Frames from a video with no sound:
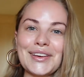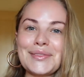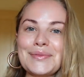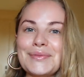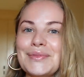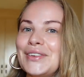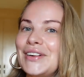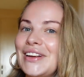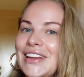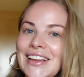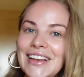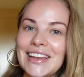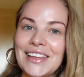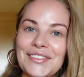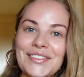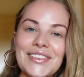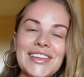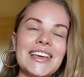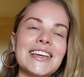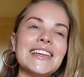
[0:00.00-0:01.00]
Good morning,
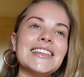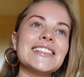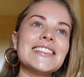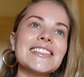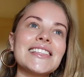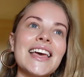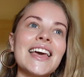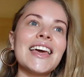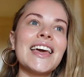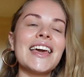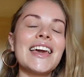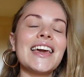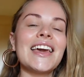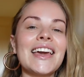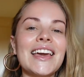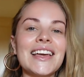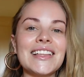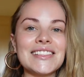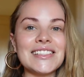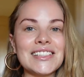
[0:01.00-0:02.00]
Leafies.
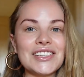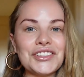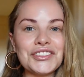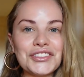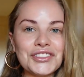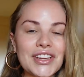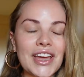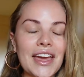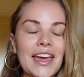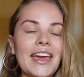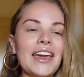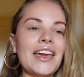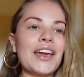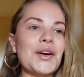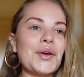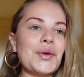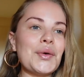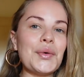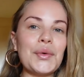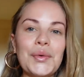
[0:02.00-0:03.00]
It's a new
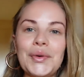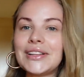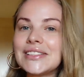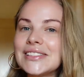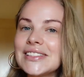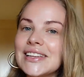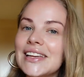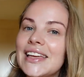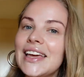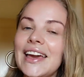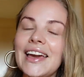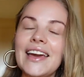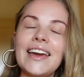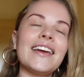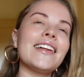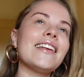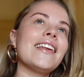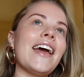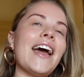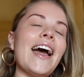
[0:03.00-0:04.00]
day once
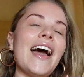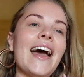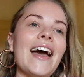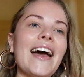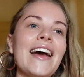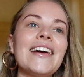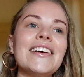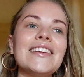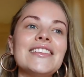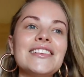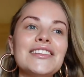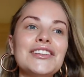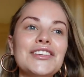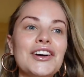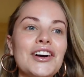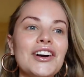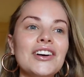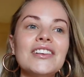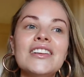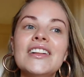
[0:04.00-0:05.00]
again, and
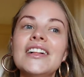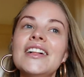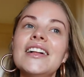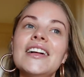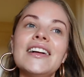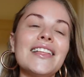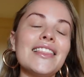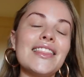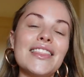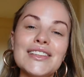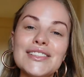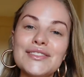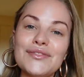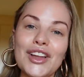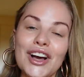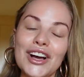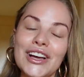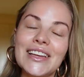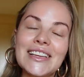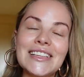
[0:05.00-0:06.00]
yeah, this
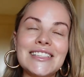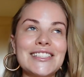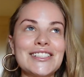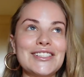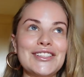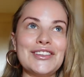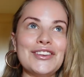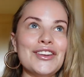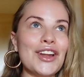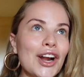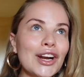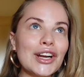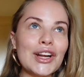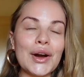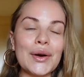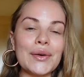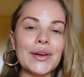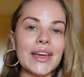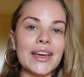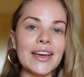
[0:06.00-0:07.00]
vlog is not
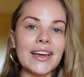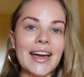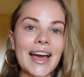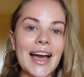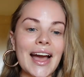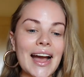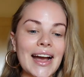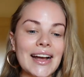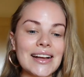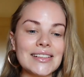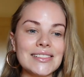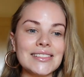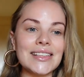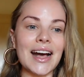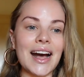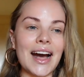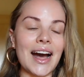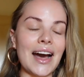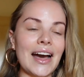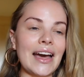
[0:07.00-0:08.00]
going as
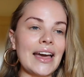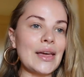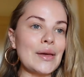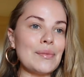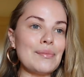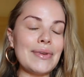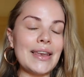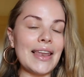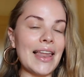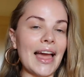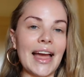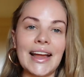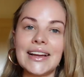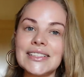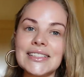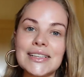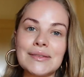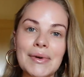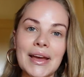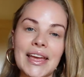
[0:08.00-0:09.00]
I
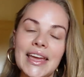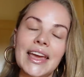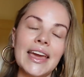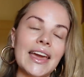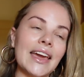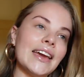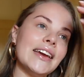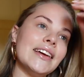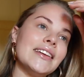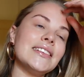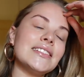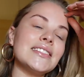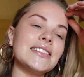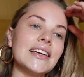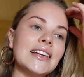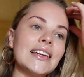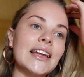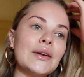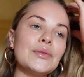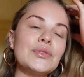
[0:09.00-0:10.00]
planned in my head.
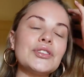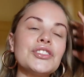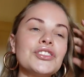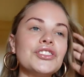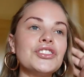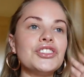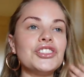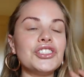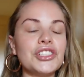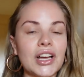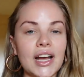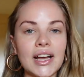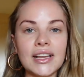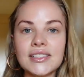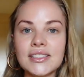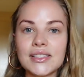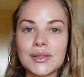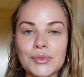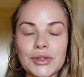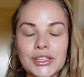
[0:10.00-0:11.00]
Sunday was
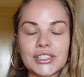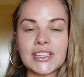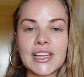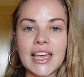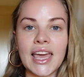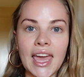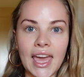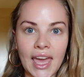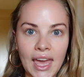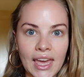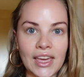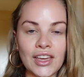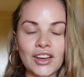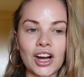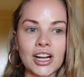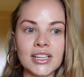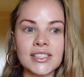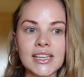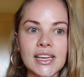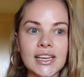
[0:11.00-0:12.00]
just the most
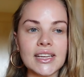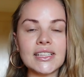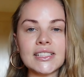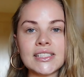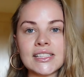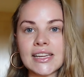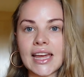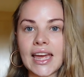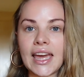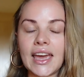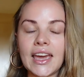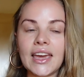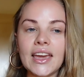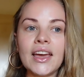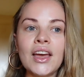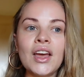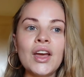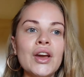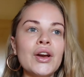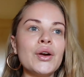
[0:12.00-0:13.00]
chaotic
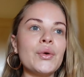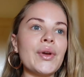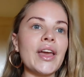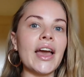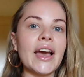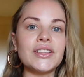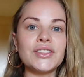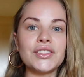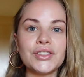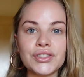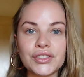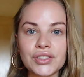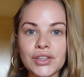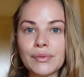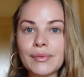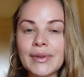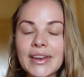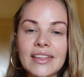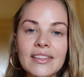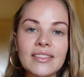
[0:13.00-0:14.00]
day. We had to do
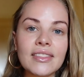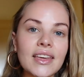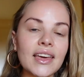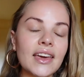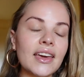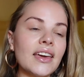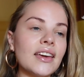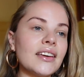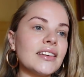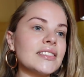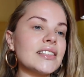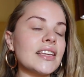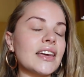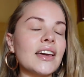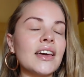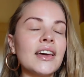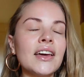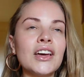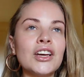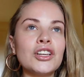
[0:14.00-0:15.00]
so many things,
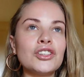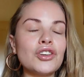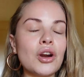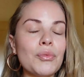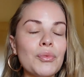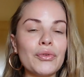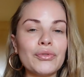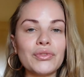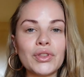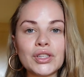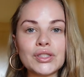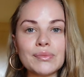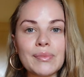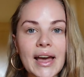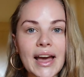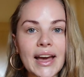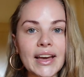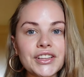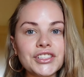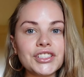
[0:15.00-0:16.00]
like drop off those
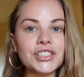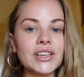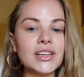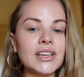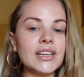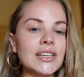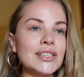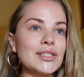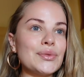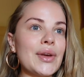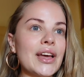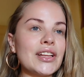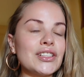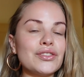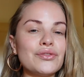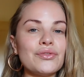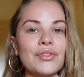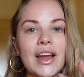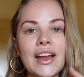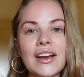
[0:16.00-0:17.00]
packages, we had
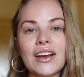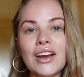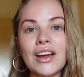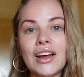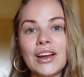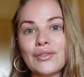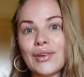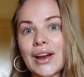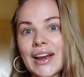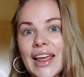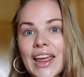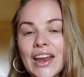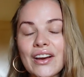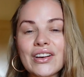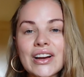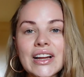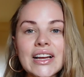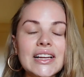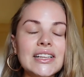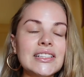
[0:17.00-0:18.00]
to run, uh, run
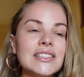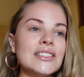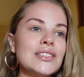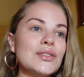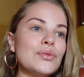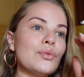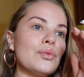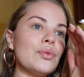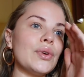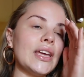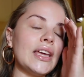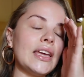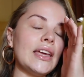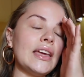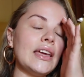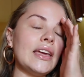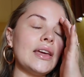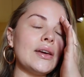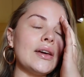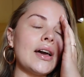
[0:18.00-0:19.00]
errands,
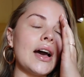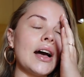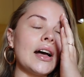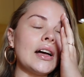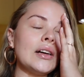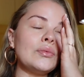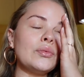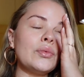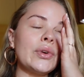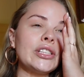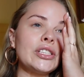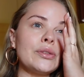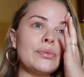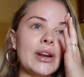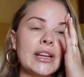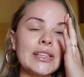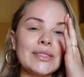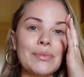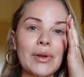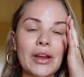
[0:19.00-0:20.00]
we um, went to
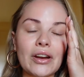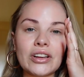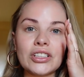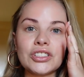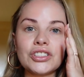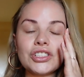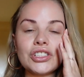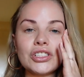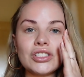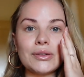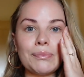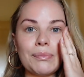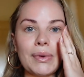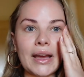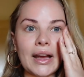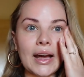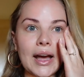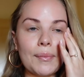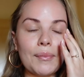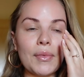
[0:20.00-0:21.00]
Brent's parents just to
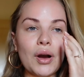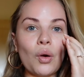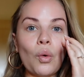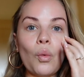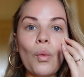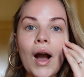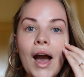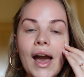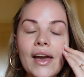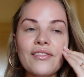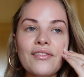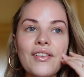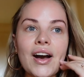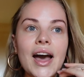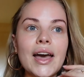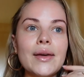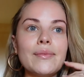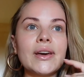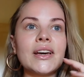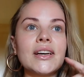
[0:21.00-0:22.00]
pick up a
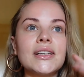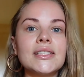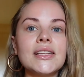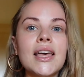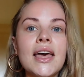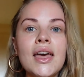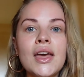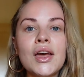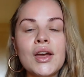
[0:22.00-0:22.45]
Wi-Fi because,